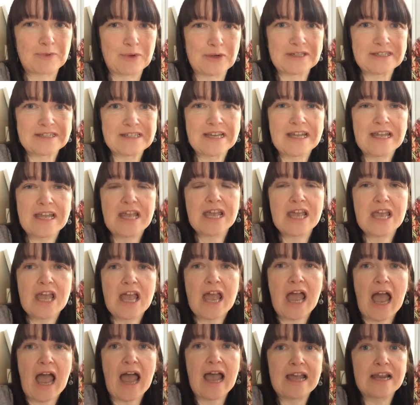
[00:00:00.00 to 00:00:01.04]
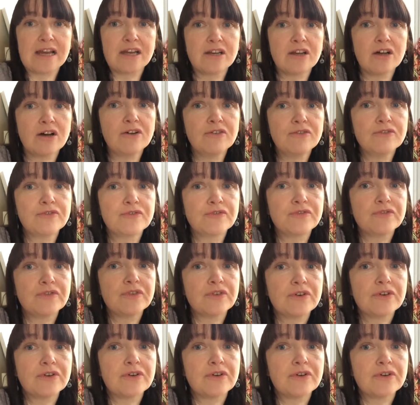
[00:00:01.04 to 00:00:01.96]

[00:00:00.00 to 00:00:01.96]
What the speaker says: point. I love